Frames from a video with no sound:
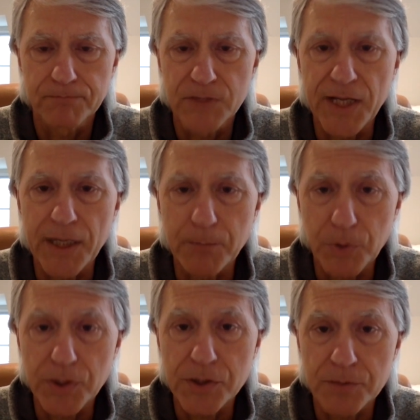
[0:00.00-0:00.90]
data
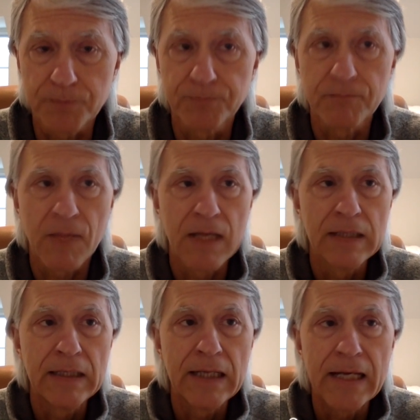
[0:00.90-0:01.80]
points.
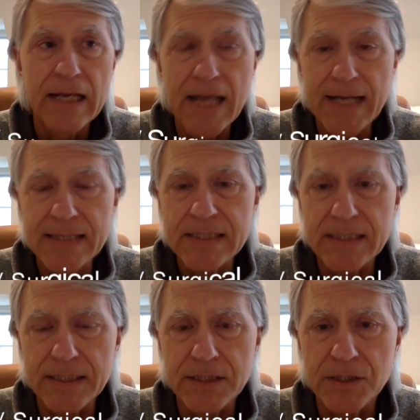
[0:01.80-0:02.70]

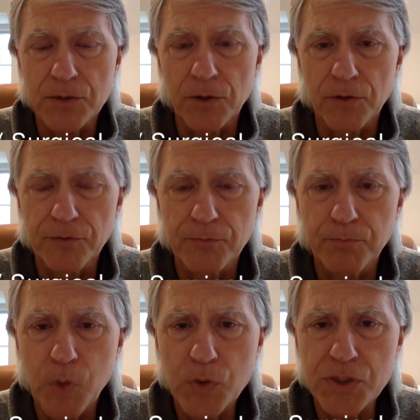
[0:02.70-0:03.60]
Next is sort of
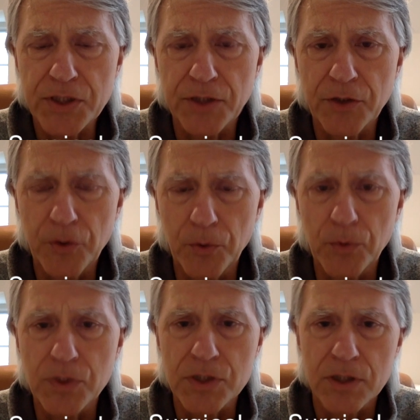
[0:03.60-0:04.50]

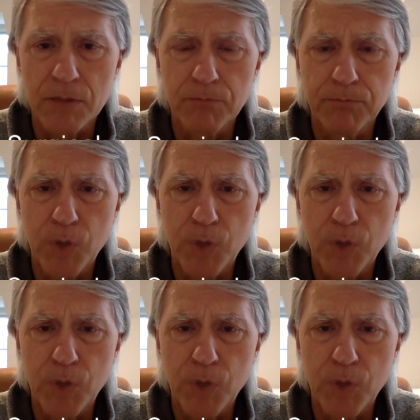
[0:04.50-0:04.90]
post-acute,